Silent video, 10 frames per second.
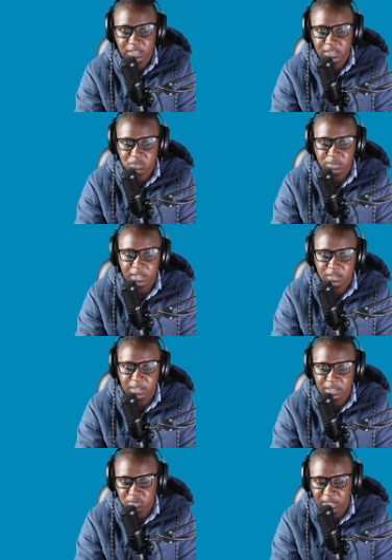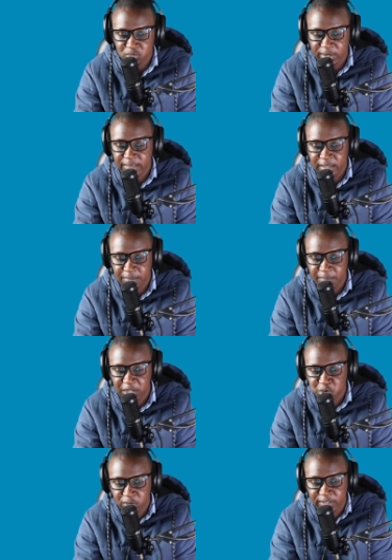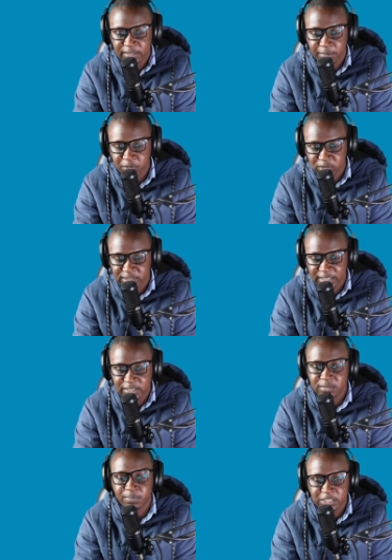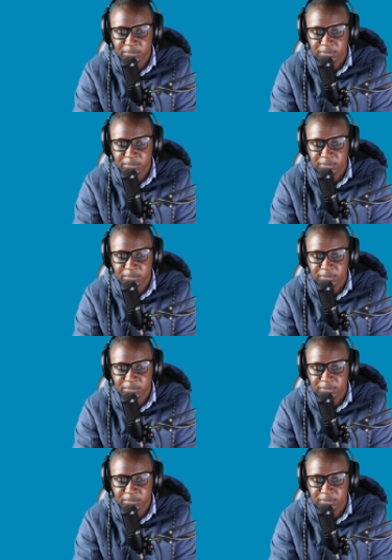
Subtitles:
So that's why they make sure that they protect it by